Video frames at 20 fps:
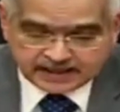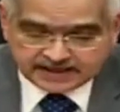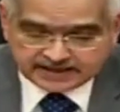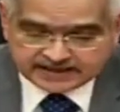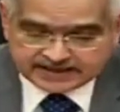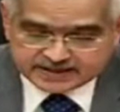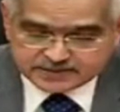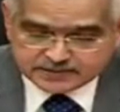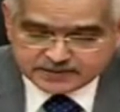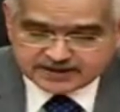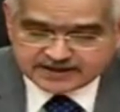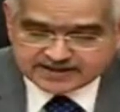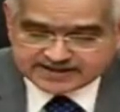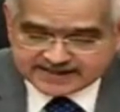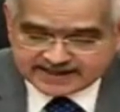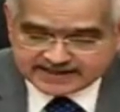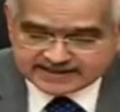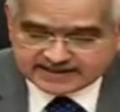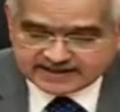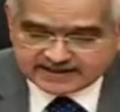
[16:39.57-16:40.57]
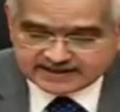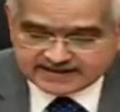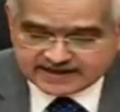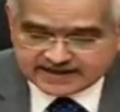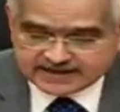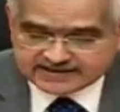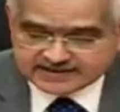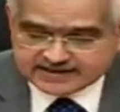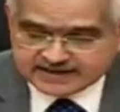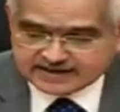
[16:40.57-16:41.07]
it has been decided
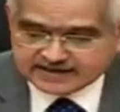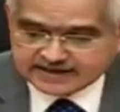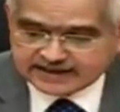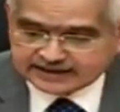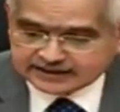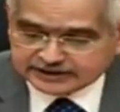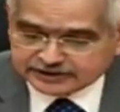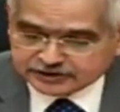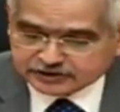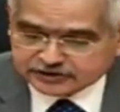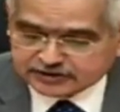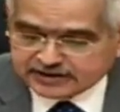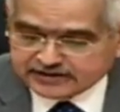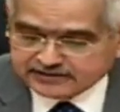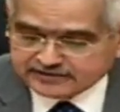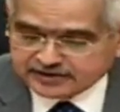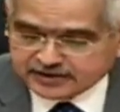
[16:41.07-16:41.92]
that an additional